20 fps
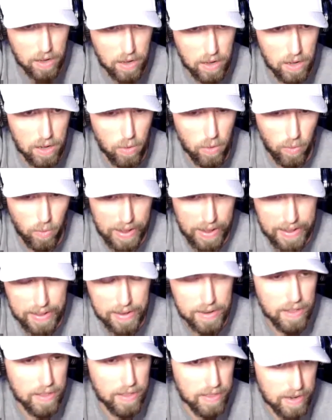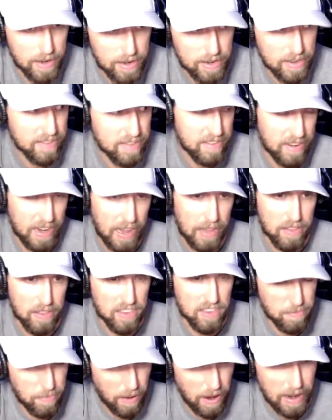a weight and a thickness and how the
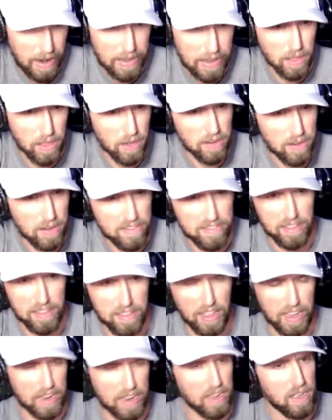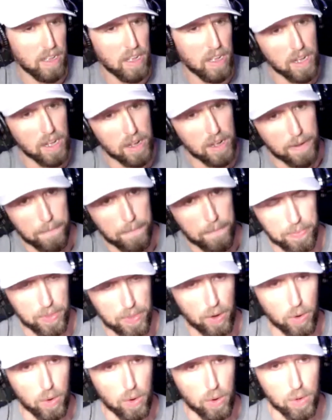spine looks and like the
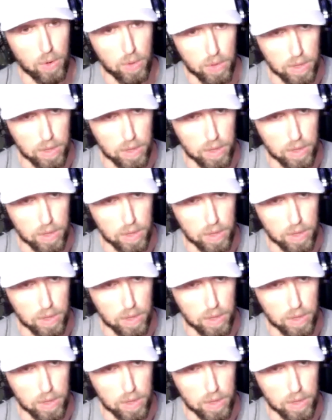whole